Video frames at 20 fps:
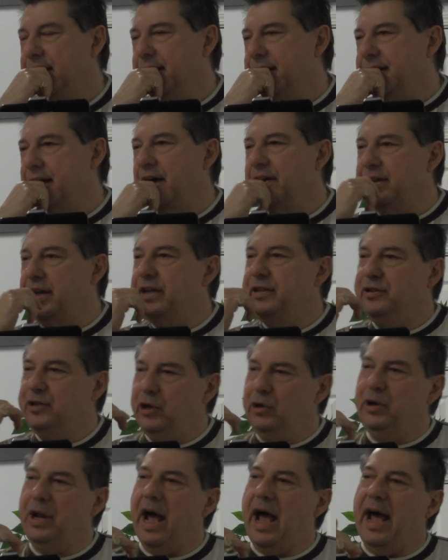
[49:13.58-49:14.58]
now they
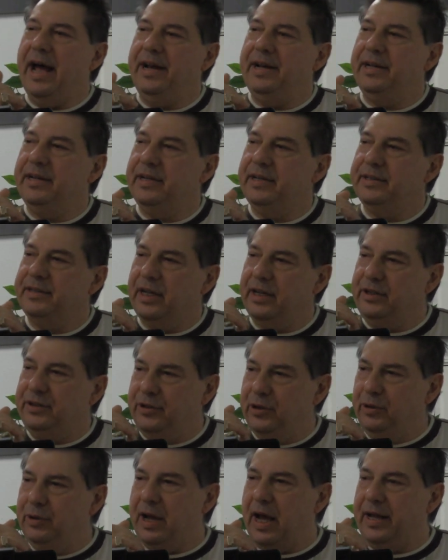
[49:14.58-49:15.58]
do that, they
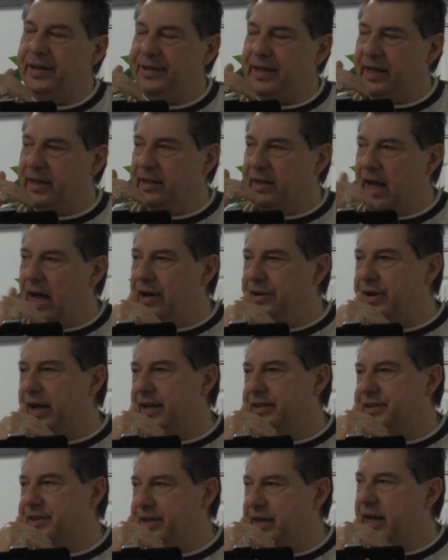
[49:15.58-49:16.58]
do that, they allow
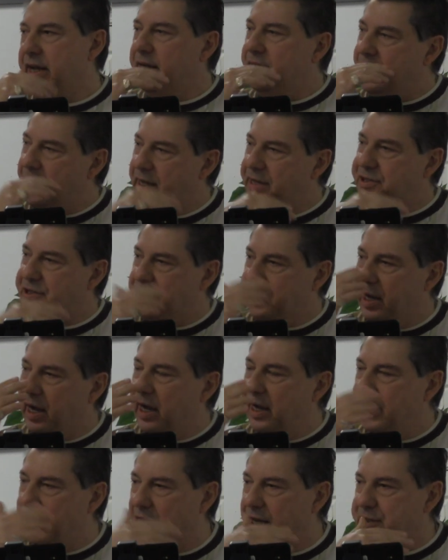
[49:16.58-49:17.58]
that today in
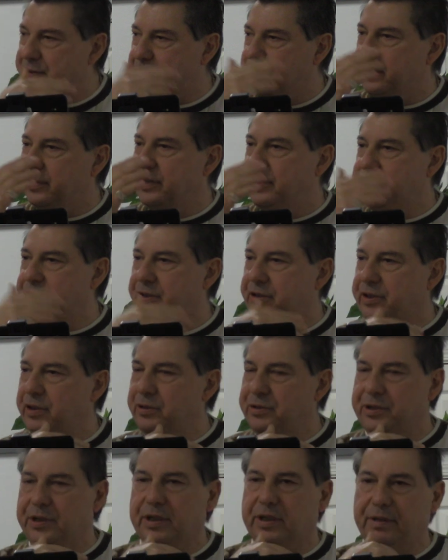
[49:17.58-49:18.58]
H&I, hospital
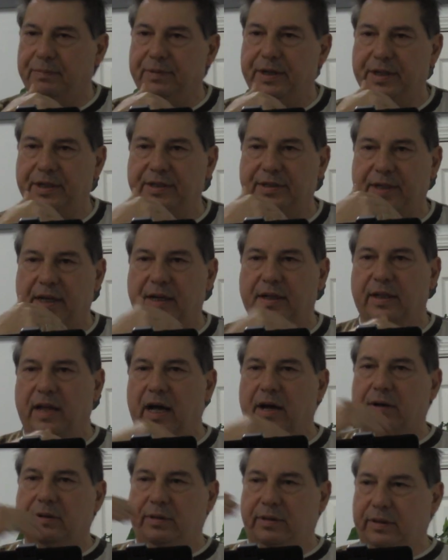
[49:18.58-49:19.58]
institution committees, they
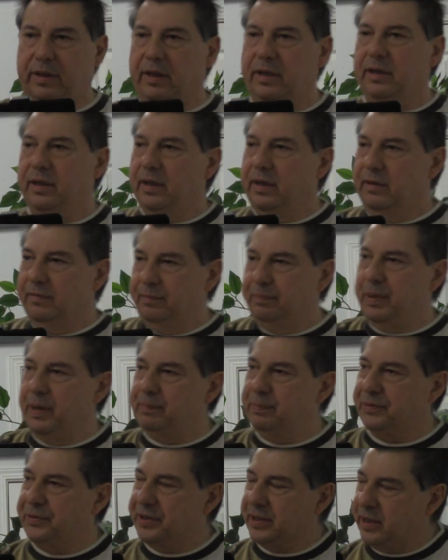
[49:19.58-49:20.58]
allow the
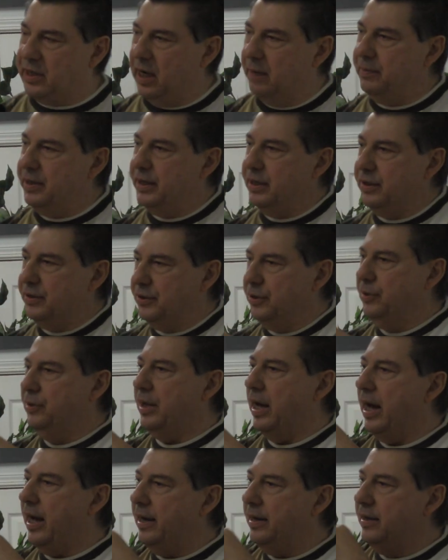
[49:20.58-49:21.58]
people to come in and do
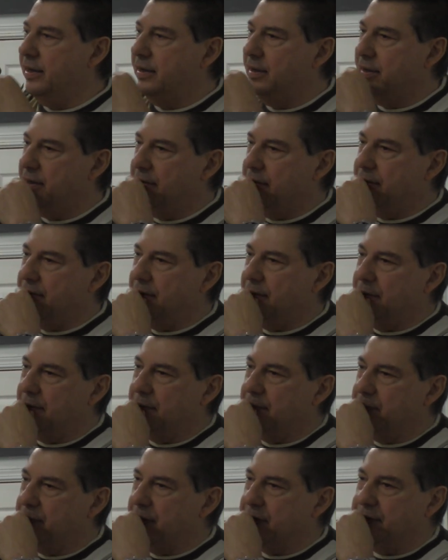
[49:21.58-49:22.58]
that.
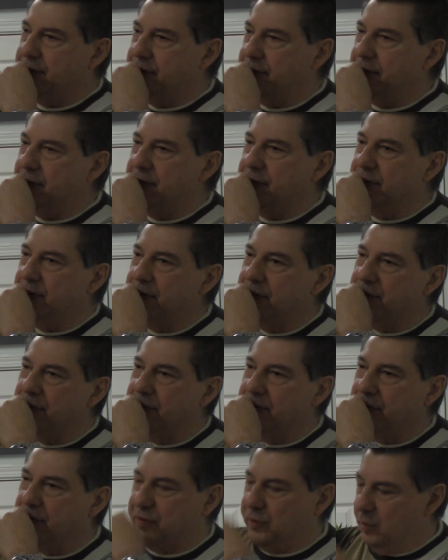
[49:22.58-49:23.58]
But
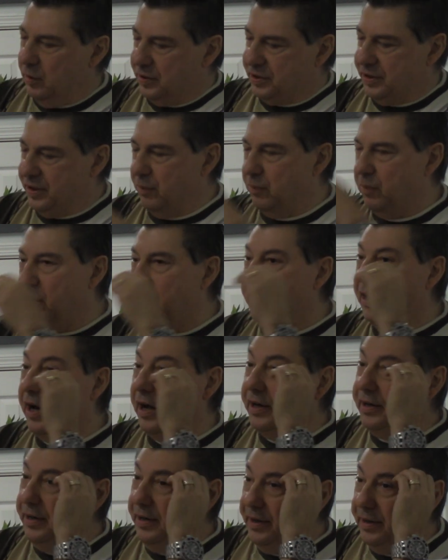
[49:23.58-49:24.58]
of course there were
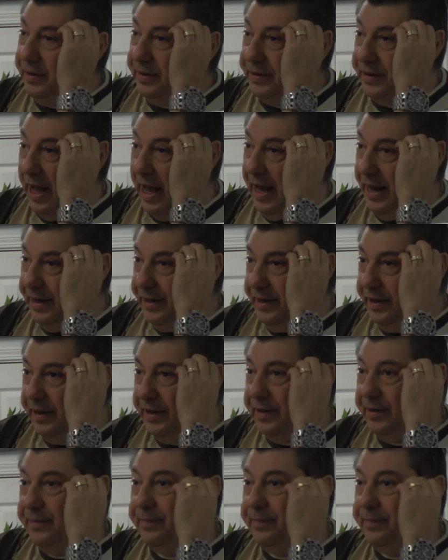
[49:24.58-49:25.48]
none then.